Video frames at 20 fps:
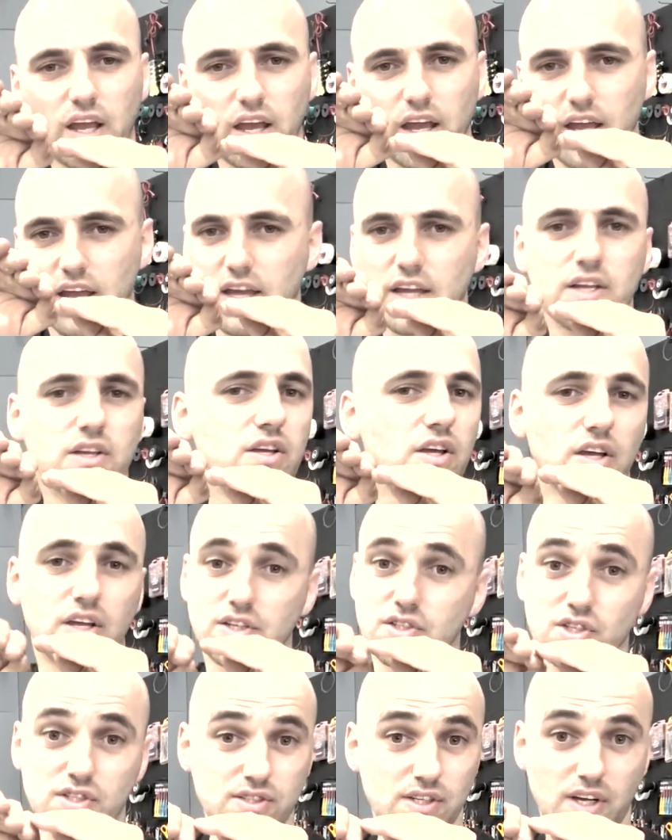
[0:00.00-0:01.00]
it
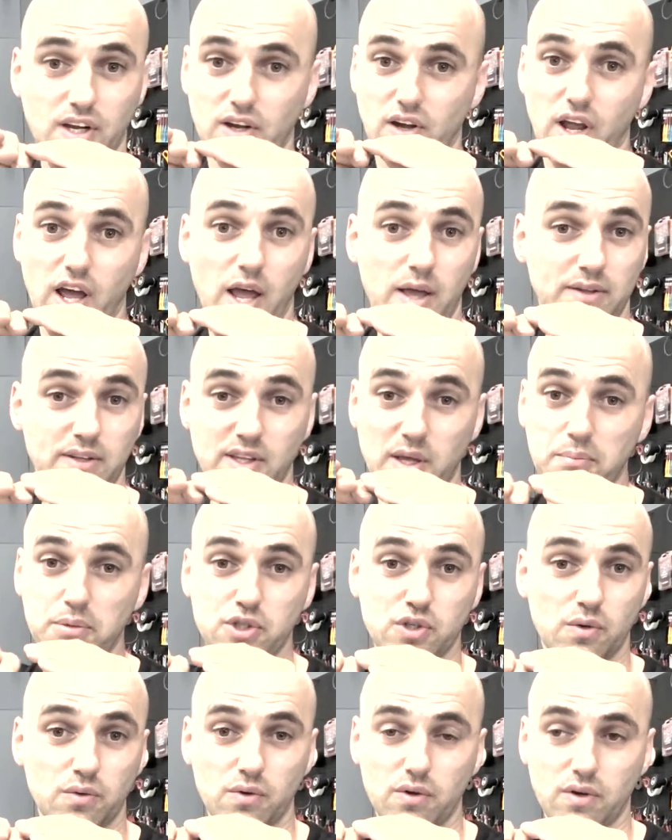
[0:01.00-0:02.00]
just the
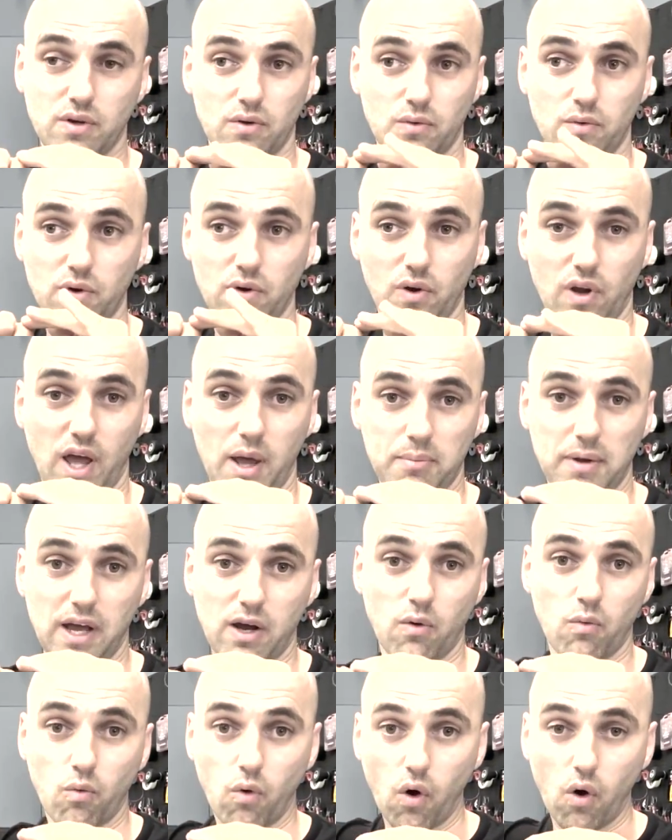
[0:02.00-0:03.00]
temperature will climb like
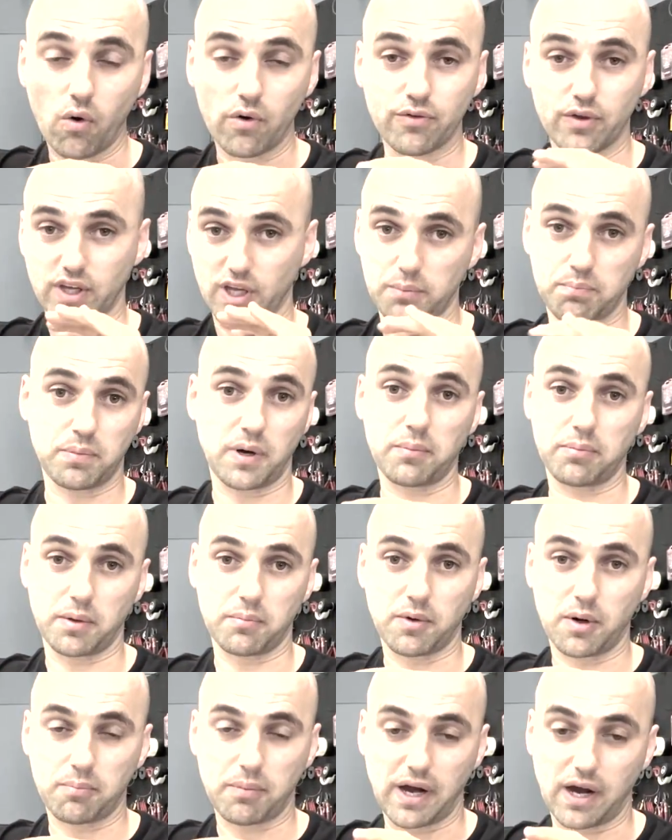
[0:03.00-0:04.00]
a wall if you keep pumping
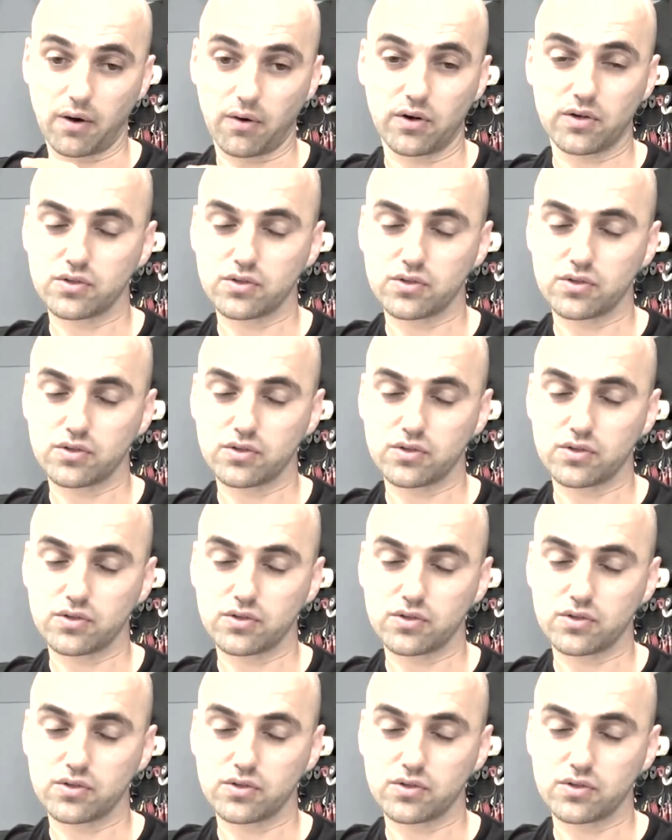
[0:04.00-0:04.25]
more power.